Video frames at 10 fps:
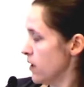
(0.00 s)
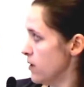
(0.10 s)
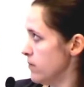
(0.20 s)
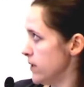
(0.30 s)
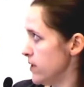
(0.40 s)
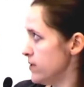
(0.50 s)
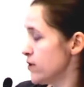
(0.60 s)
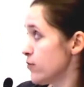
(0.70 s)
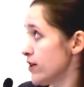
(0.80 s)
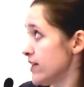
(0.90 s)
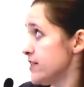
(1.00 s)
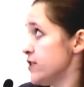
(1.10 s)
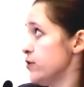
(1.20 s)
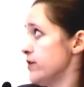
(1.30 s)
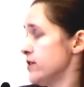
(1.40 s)
And so what
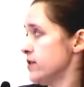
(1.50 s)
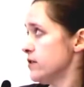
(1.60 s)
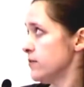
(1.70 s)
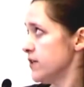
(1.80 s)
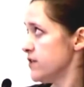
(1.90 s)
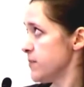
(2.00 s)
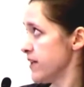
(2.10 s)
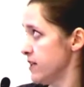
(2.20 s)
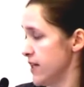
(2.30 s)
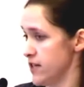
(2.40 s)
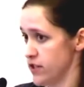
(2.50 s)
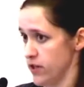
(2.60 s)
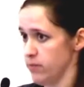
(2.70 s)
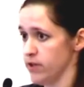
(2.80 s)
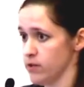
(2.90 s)
do? It's a little bit of
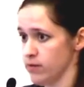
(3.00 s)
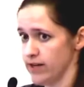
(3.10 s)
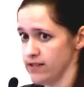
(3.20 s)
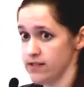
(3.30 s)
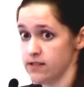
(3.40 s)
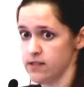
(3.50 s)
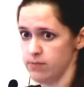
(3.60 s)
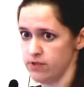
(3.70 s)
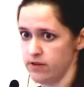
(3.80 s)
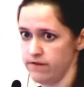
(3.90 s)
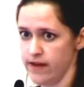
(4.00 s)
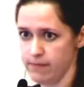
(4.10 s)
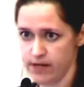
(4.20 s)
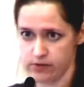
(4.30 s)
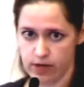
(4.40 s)
speculation, but your brain's 60%
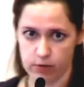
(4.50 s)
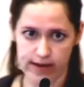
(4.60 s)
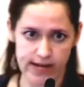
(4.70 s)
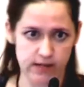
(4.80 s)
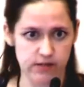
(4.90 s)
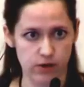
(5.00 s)
fat by dry weight.